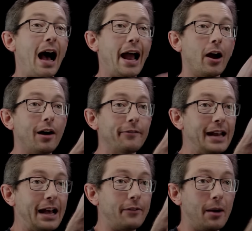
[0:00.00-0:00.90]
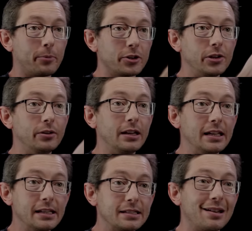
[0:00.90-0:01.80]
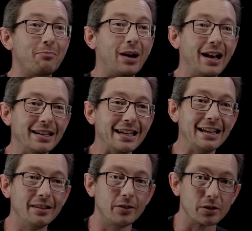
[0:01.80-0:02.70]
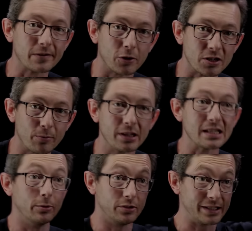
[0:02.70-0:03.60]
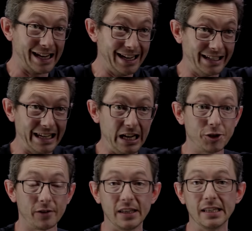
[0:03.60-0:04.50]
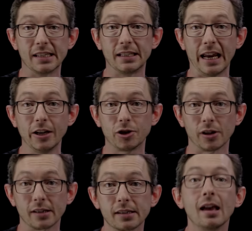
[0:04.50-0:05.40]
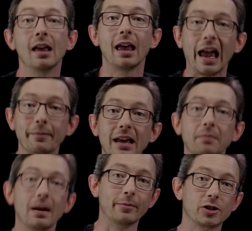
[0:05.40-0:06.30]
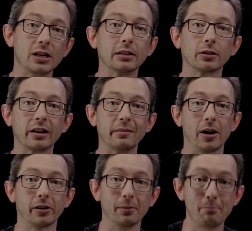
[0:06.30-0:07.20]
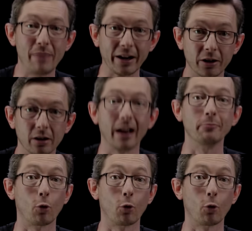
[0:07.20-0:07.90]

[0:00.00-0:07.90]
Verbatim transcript: I often have opportunities to put in those first principles in each of these stages and make my machine learning model better and